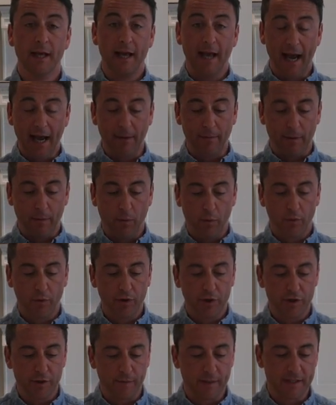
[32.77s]
Anyway, what we're
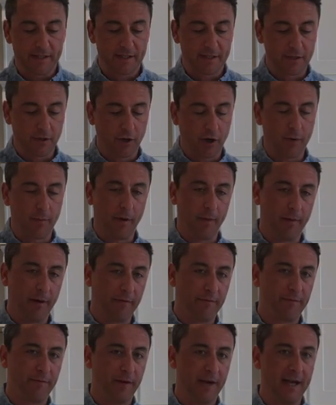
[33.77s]
going to do is talk about my
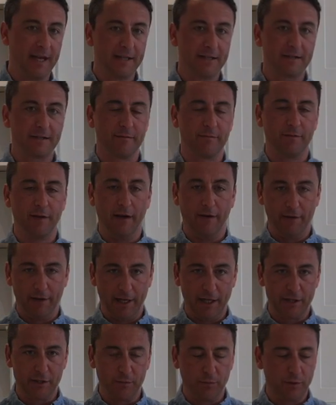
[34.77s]
first
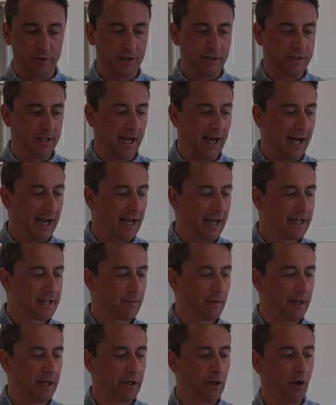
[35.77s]
variation, which is that I like
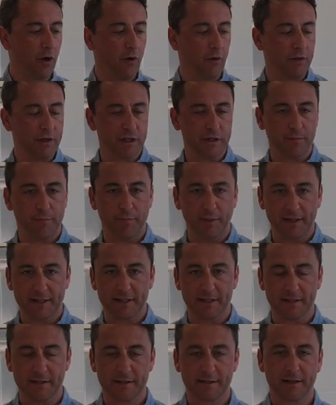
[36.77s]
to add in orange bitters.
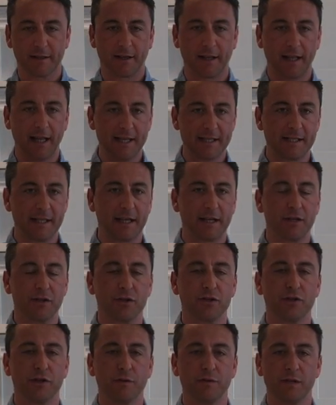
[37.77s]
The classic
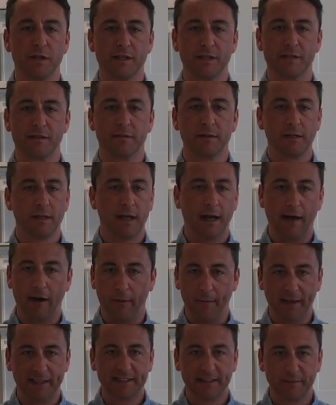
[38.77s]
just uses
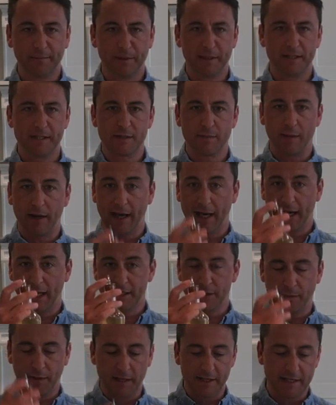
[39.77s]
aromatic bitters, but I
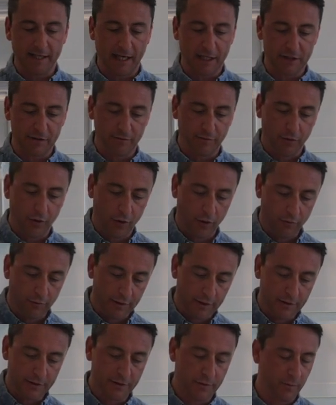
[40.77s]
like to add a dash of
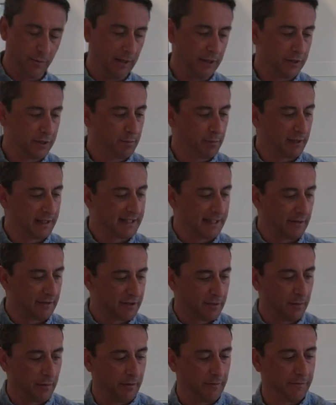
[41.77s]
orange as well. It just brings out
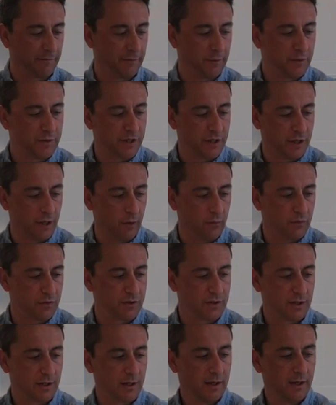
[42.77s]
some of the fruity
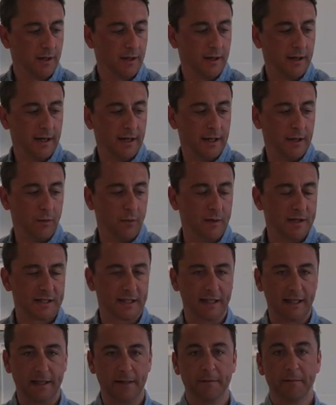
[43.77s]
notes in the whiskey.